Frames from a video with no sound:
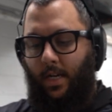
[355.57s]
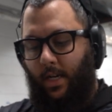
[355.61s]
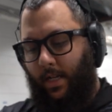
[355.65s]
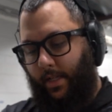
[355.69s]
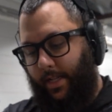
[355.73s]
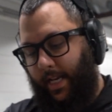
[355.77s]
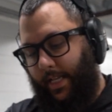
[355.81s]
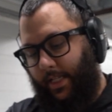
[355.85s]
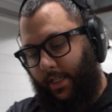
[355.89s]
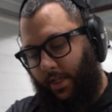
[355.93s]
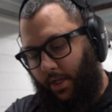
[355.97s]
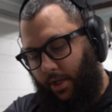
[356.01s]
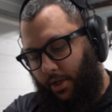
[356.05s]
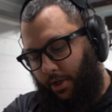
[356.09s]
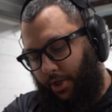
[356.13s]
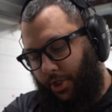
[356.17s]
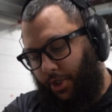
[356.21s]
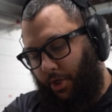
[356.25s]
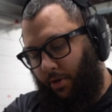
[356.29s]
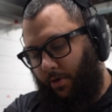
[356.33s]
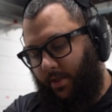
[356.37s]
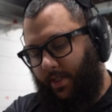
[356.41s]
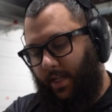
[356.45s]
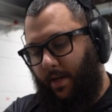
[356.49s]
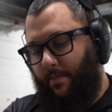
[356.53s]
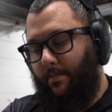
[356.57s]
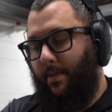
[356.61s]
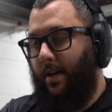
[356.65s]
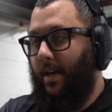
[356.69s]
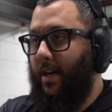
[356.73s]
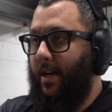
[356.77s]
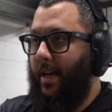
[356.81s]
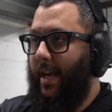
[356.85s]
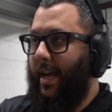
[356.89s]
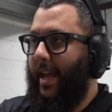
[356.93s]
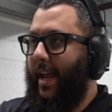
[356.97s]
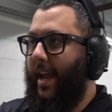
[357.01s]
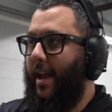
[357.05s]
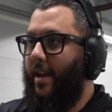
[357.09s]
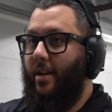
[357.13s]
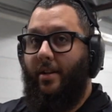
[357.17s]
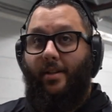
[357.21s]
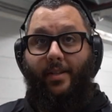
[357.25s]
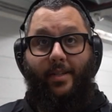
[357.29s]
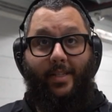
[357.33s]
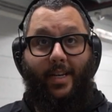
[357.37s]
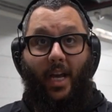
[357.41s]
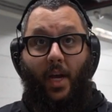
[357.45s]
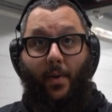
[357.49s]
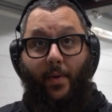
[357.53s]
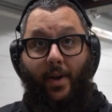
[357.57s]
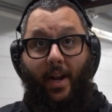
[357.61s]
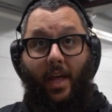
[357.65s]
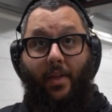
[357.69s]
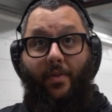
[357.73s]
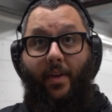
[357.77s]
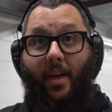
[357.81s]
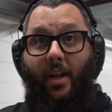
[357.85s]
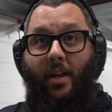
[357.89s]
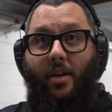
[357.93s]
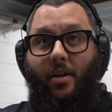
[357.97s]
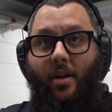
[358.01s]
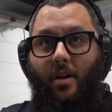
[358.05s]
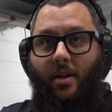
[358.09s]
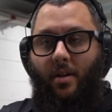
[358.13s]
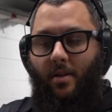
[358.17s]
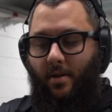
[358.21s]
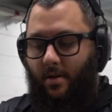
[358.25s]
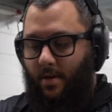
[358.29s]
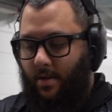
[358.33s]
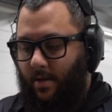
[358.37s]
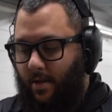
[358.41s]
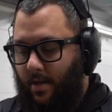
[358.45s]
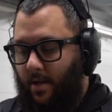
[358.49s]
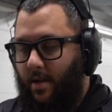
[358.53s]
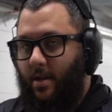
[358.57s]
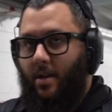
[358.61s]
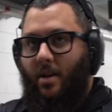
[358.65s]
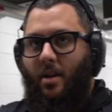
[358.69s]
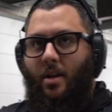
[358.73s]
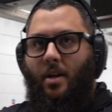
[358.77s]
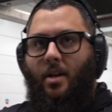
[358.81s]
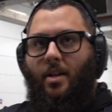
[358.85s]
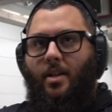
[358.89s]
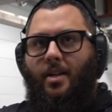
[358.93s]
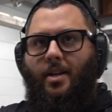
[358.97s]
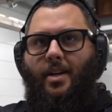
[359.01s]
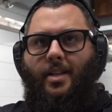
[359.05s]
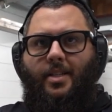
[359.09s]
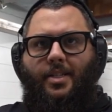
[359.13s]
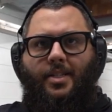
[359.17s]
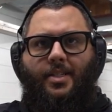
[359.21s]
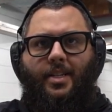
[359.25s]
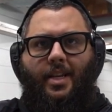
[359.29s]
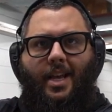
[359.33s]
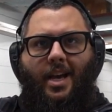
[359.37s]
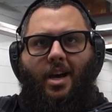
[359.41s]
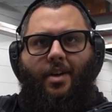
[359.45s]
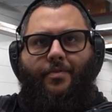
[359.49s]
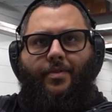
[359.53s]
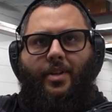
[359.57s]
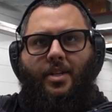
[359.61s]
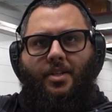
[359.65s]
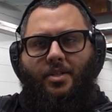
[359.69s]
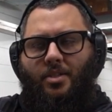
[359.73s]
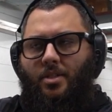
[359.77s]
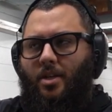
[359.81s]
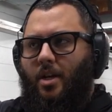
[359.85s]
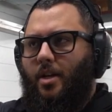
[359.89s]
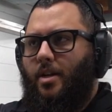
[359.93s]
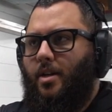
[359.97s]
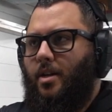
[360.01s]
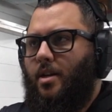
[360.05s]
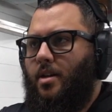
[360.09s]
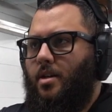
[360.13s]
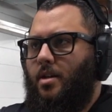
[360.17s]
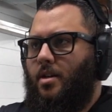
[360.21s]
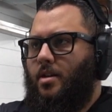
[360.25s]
let's shoot some and tell you what I think. Let's see how these look.